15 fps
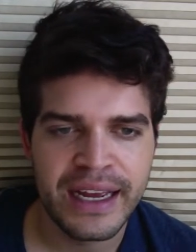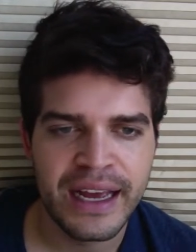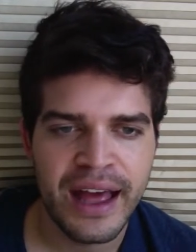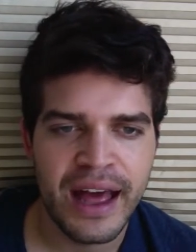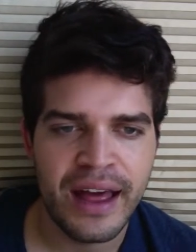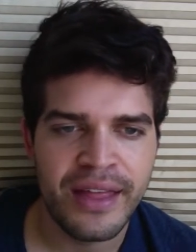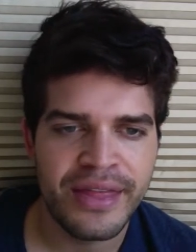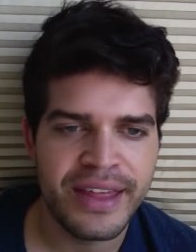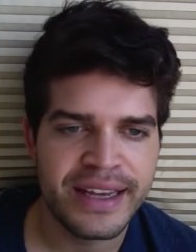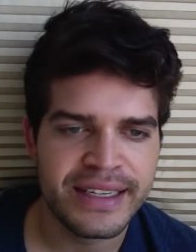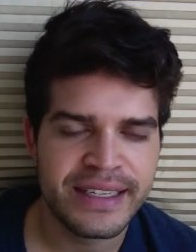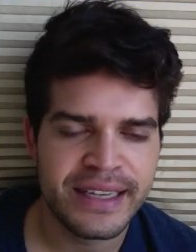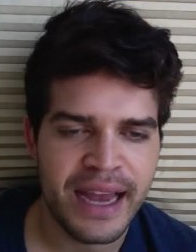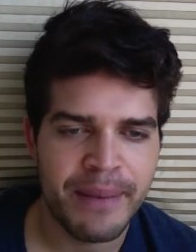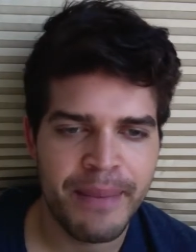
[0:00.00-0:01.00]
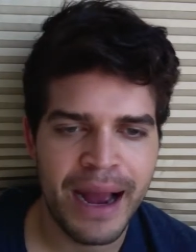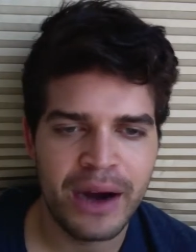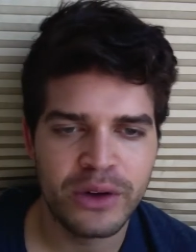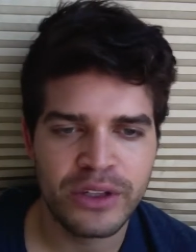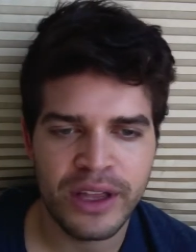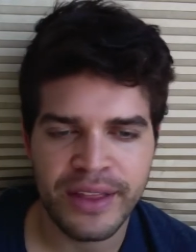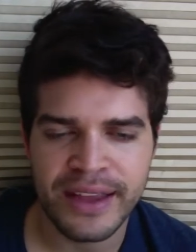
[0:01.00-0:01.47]
uh, this
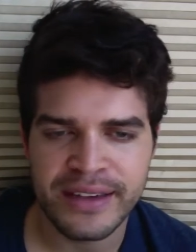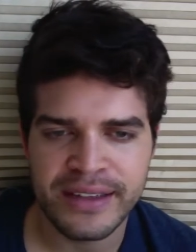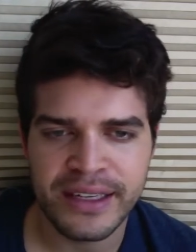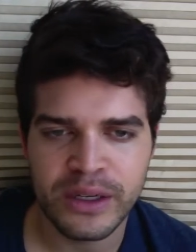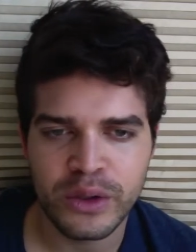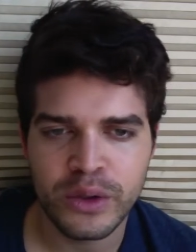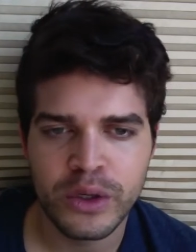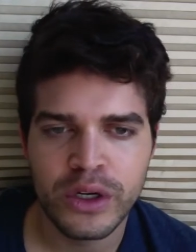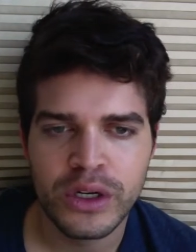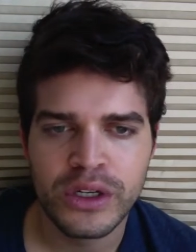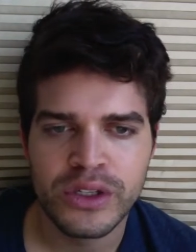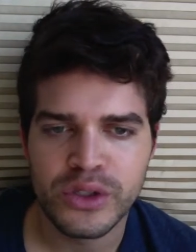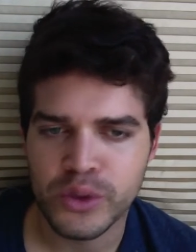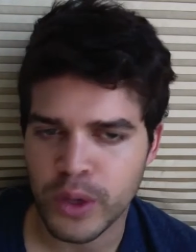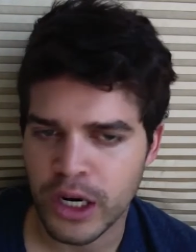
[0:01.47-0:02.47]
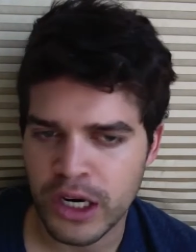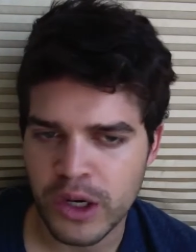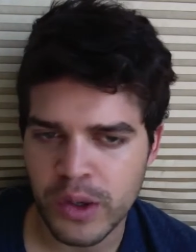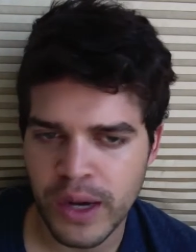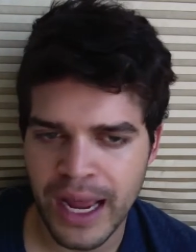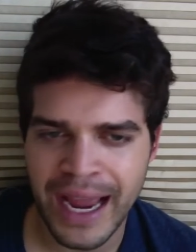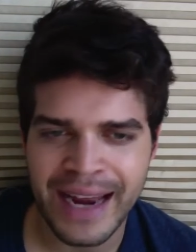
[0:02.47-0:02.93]
amount, they still
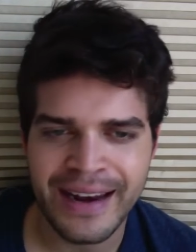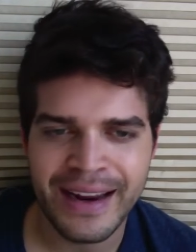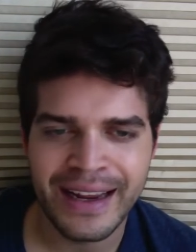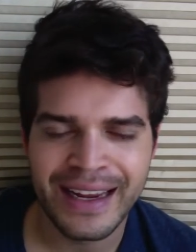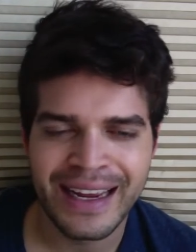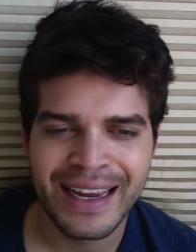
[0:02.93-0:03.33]
struggle and